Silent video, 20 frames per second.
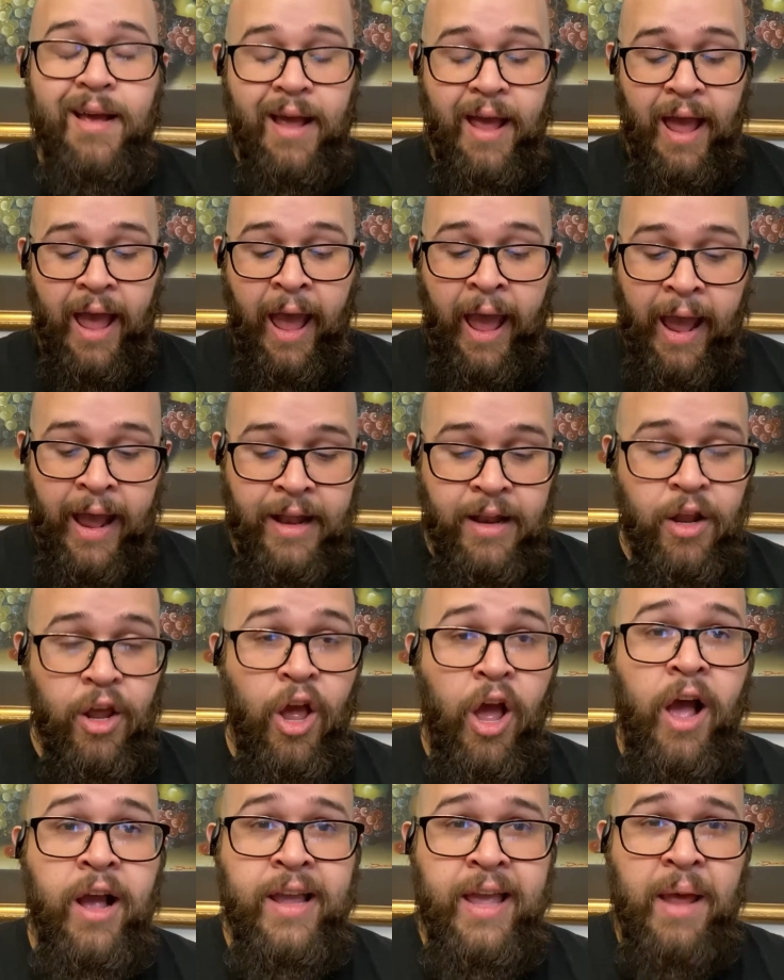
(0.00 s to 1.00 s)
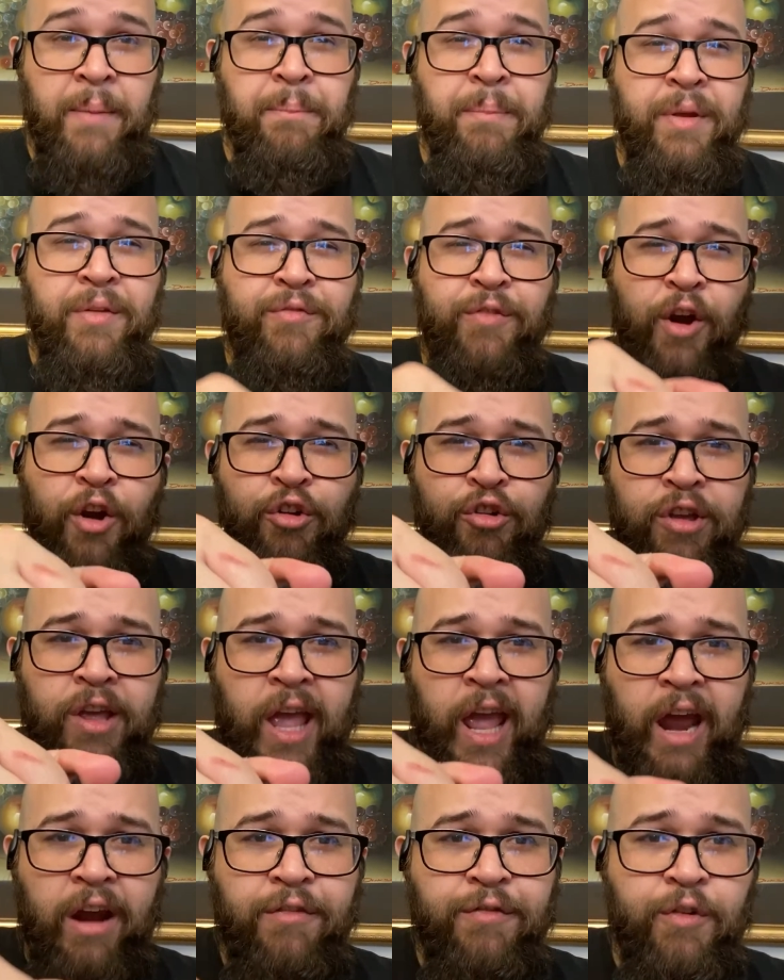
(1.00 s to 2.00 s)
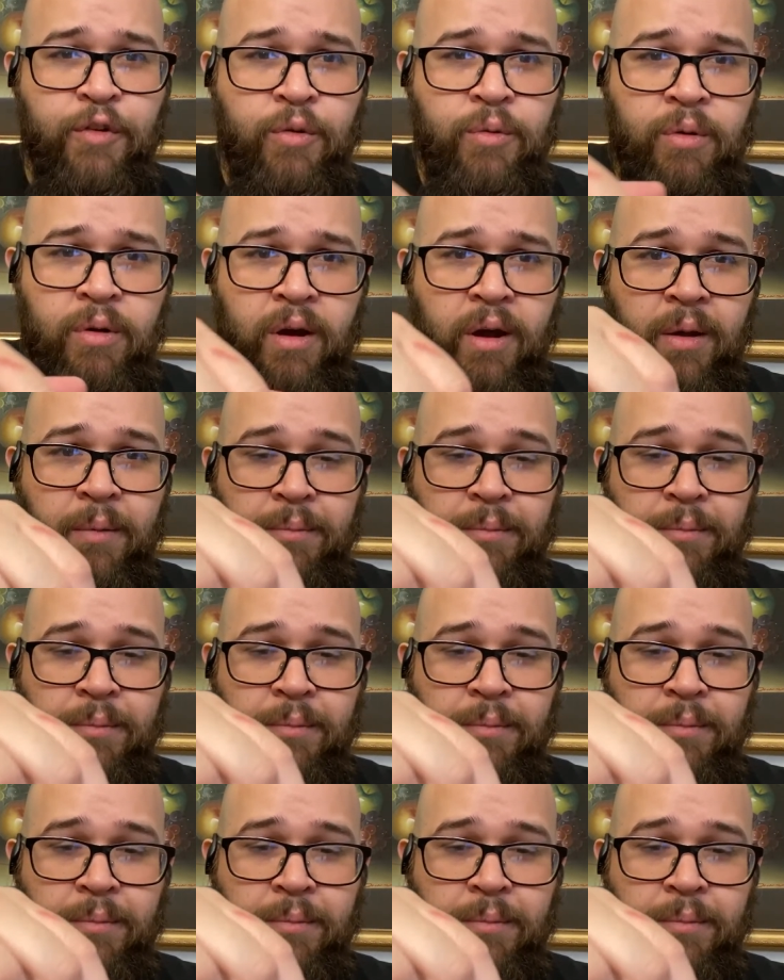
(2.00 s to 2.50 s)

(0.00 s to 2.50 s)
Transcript: And again, be very careful,